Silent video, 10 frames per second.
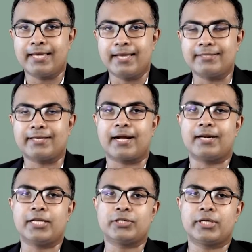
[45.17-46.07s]
it is a
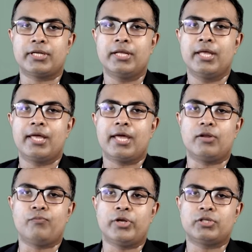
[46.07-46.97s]
condition
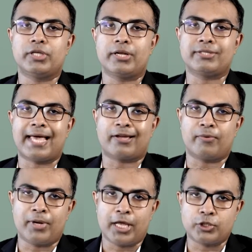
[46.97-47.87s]
in which there is
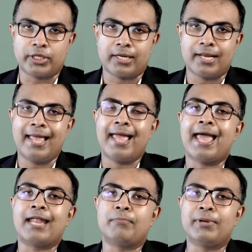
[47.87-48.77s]
accumulation
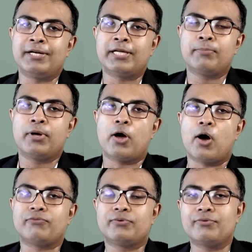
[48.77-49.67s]
and buildup
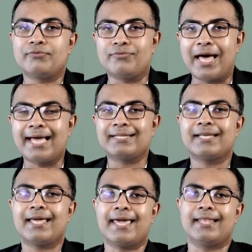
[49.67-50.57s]
of fat
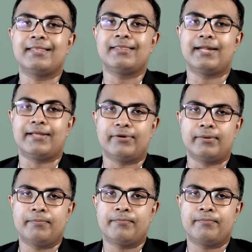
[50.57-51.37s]
in the liver.